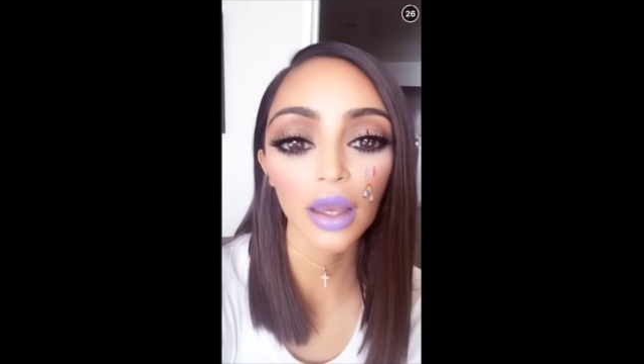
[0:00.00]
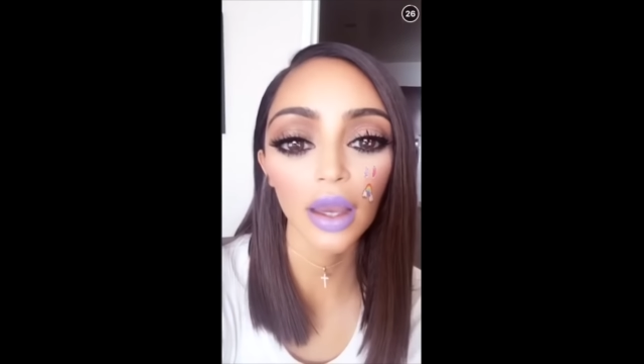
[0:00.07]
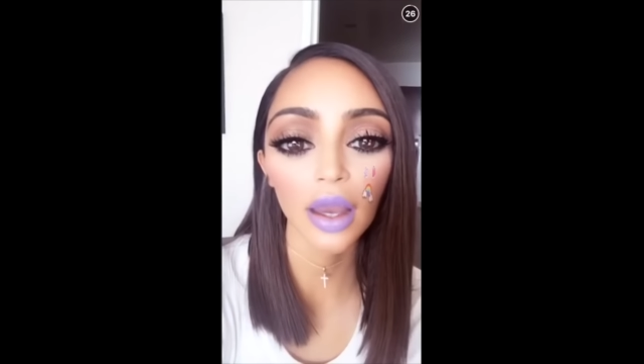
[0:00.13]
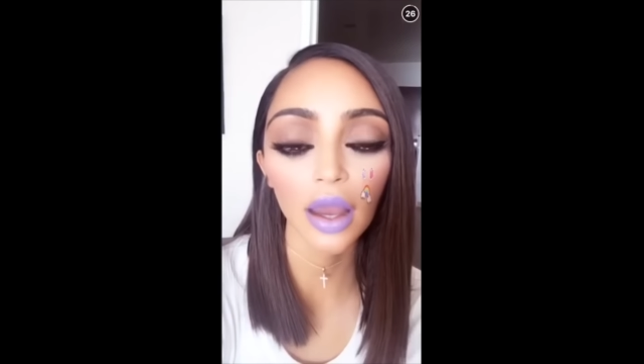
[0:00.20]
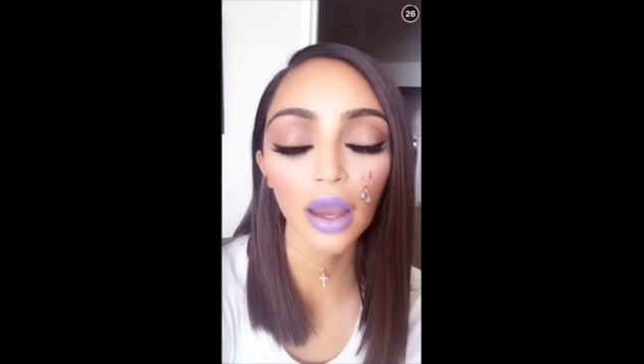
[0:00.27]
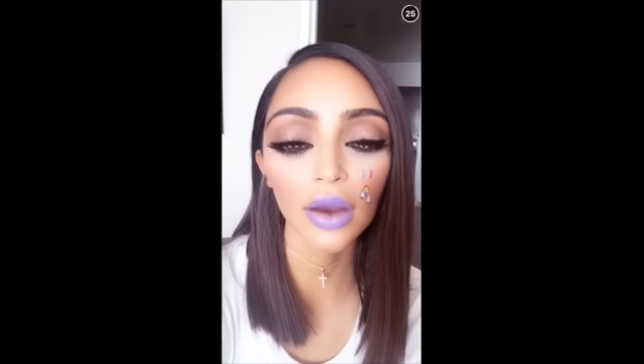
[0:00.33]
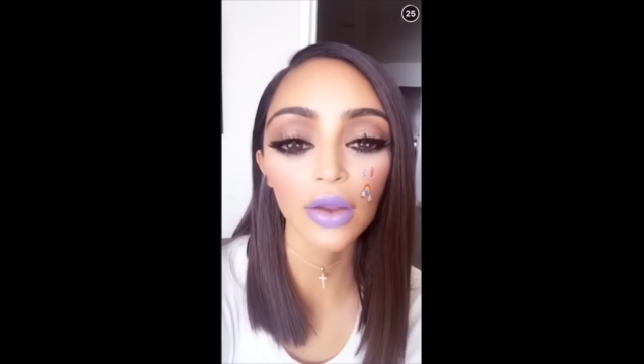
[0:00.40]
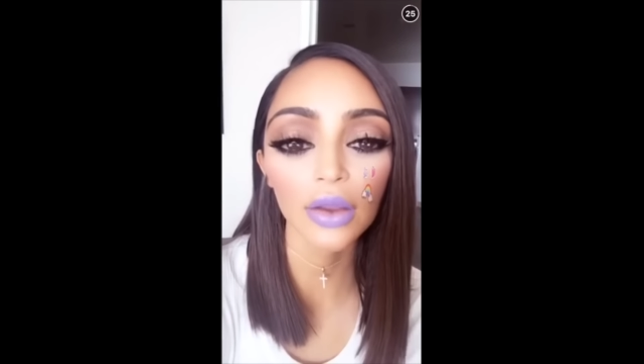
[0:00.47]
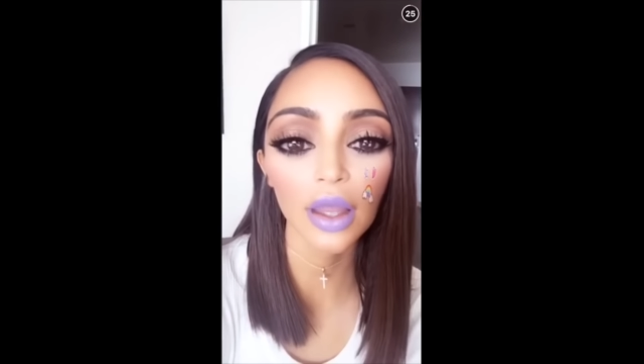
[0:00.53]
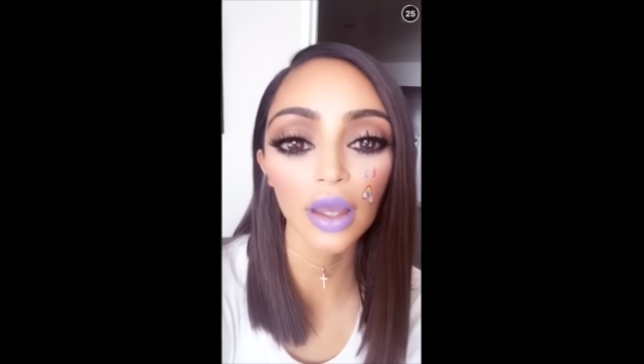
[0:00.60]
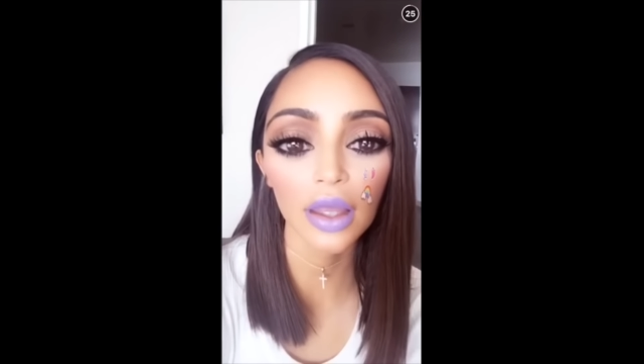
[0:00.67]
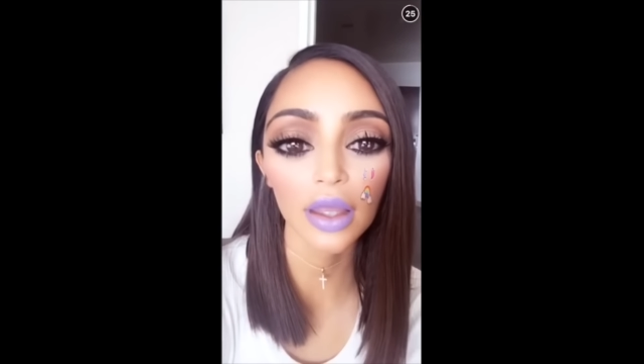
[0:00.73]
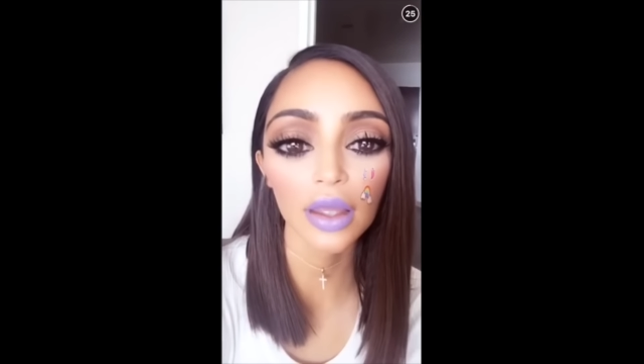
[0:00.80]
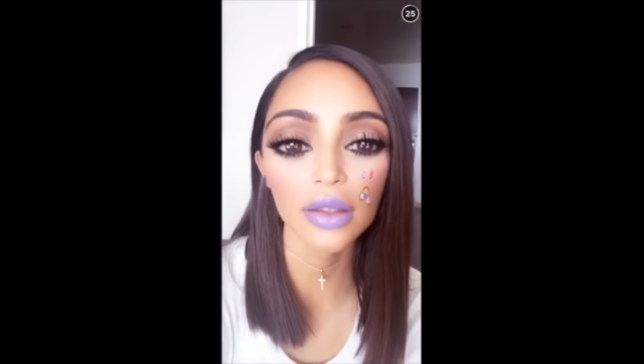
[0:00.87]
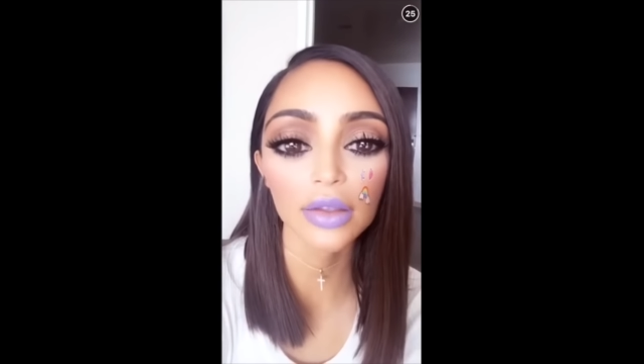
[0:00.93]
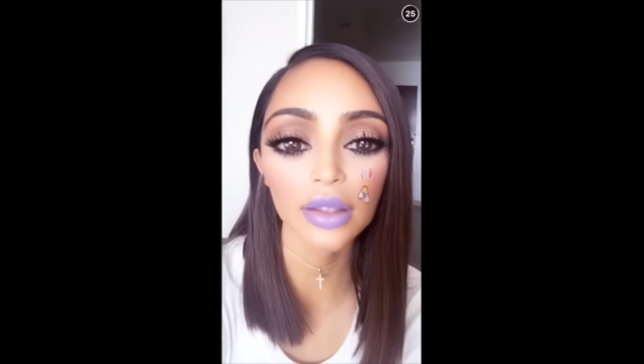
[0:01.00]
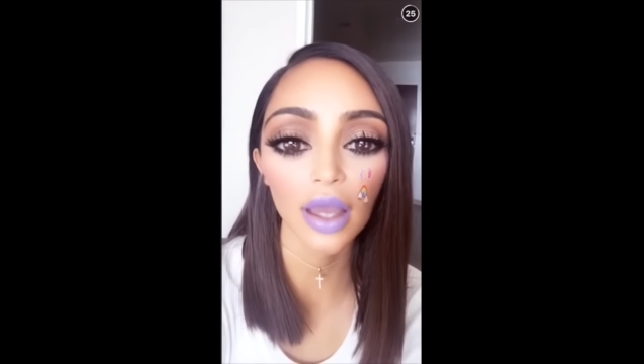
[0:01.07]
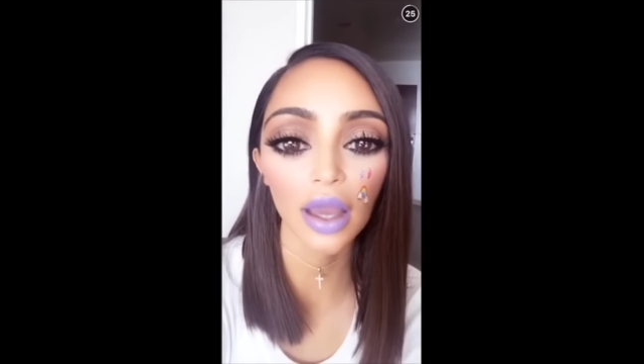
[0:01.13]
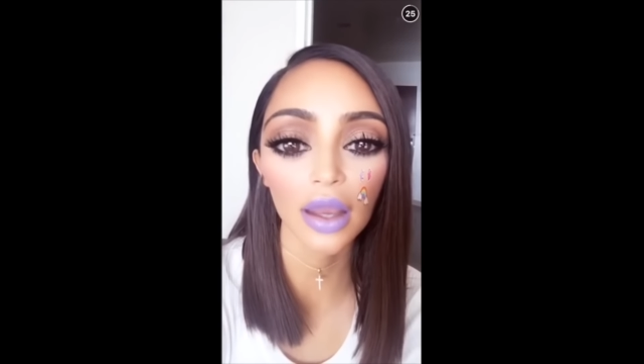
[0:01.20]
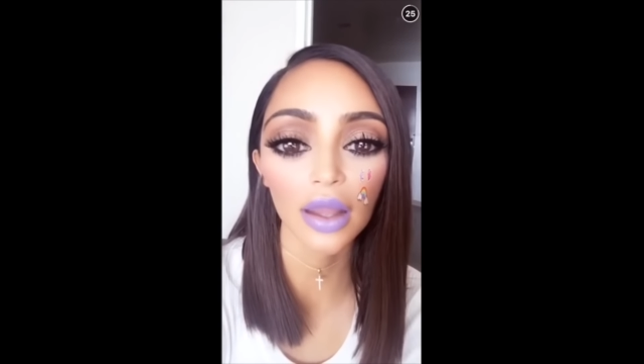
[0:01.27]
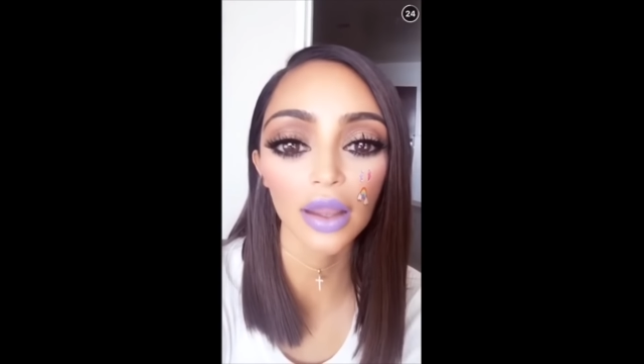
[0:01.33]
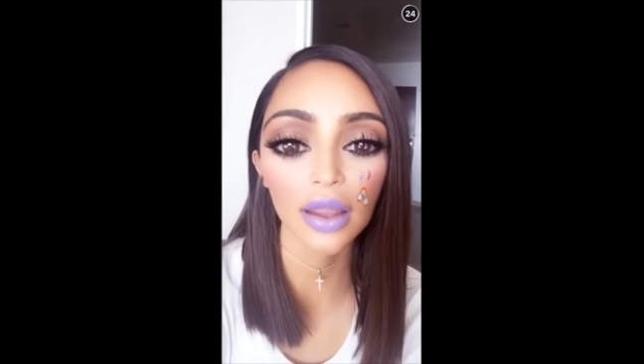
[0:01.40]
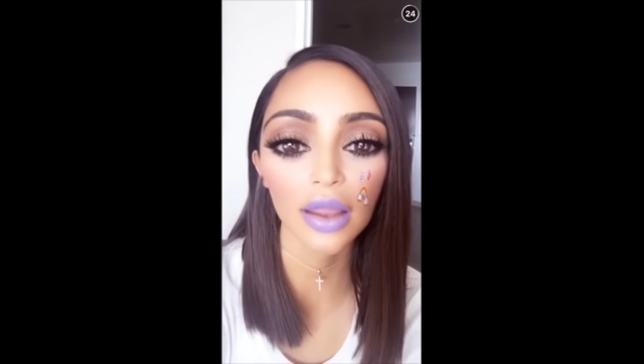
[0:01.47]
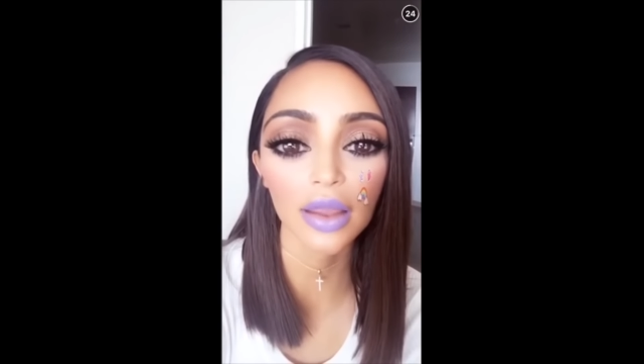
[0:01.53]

How lucky is Kylie